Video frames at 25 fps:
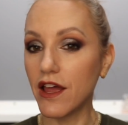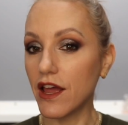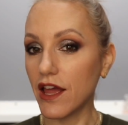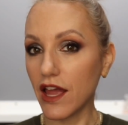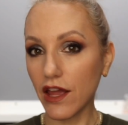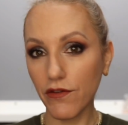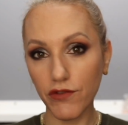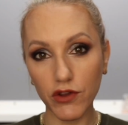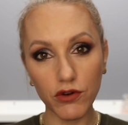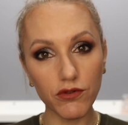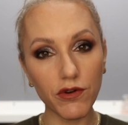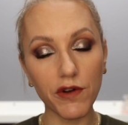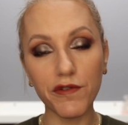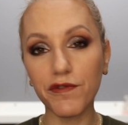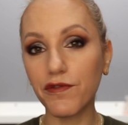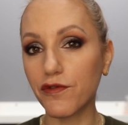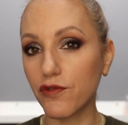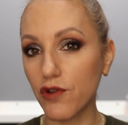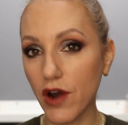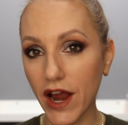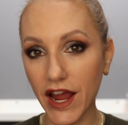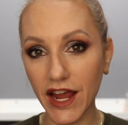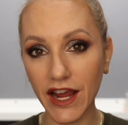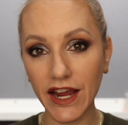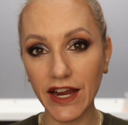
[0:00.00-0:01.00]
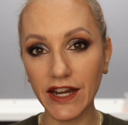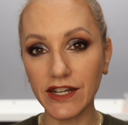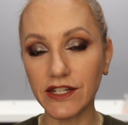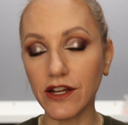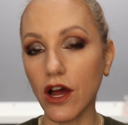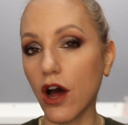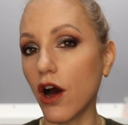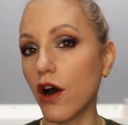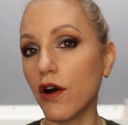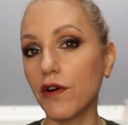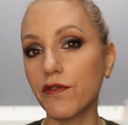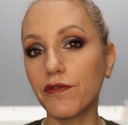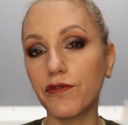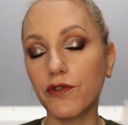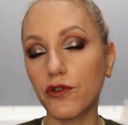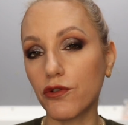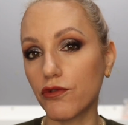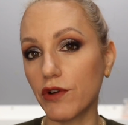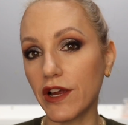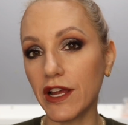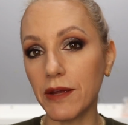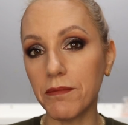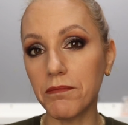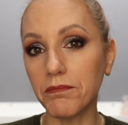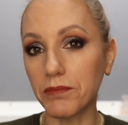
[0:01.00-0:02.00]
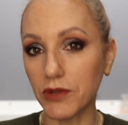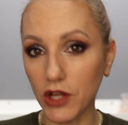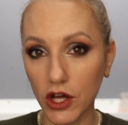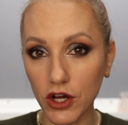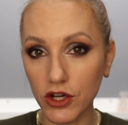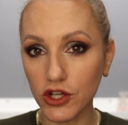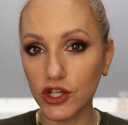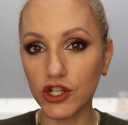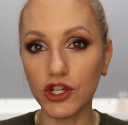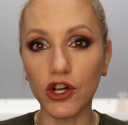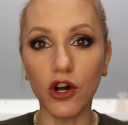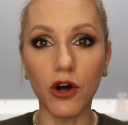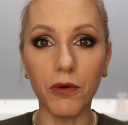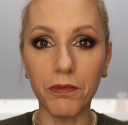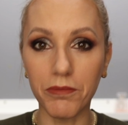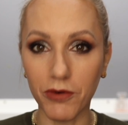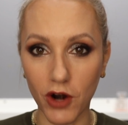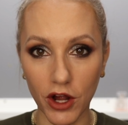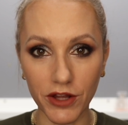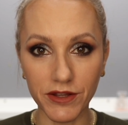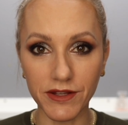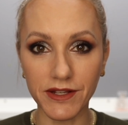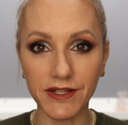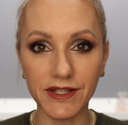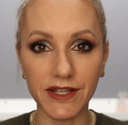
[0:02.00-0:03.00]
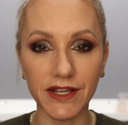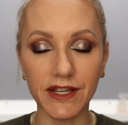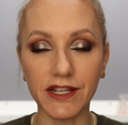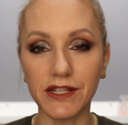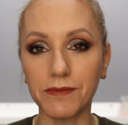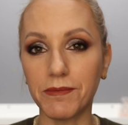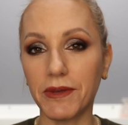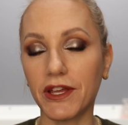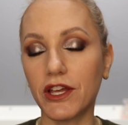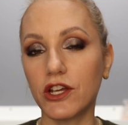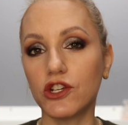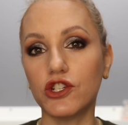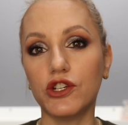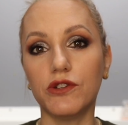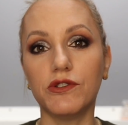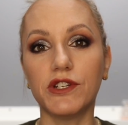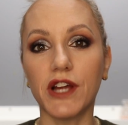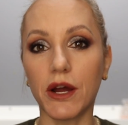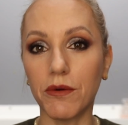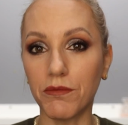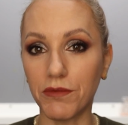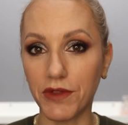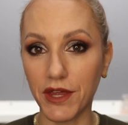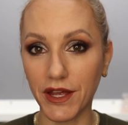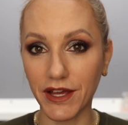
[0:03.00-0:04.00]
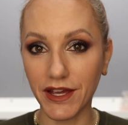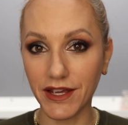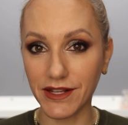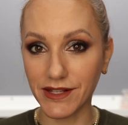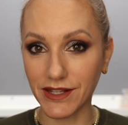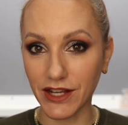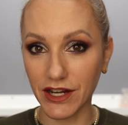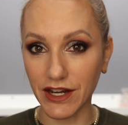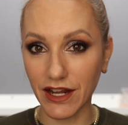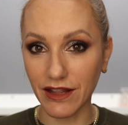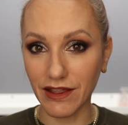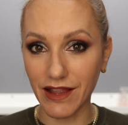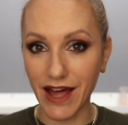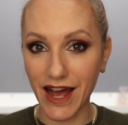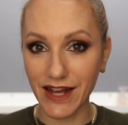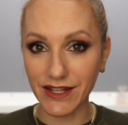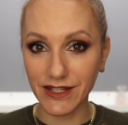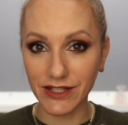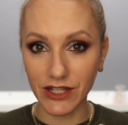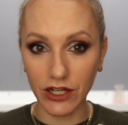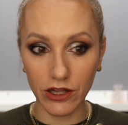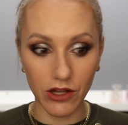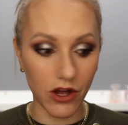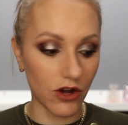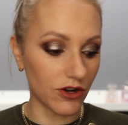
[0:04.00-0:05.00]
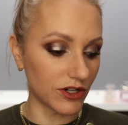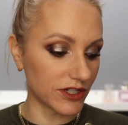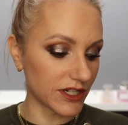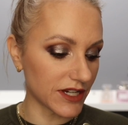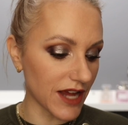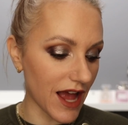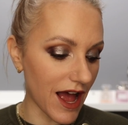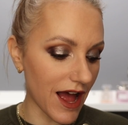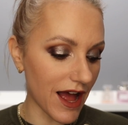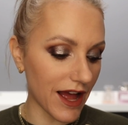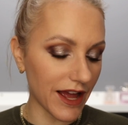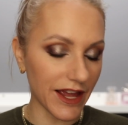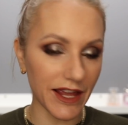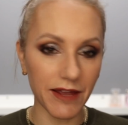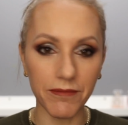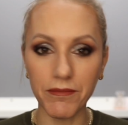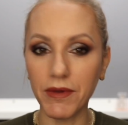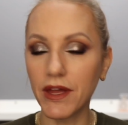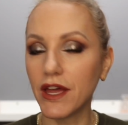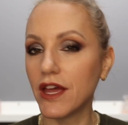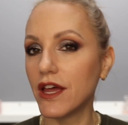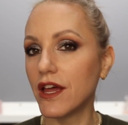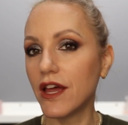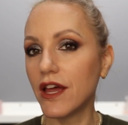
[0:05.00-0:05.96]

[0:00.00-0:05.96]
If you're afraid of cream blush or bronzers because you don't think it's going to last a long time,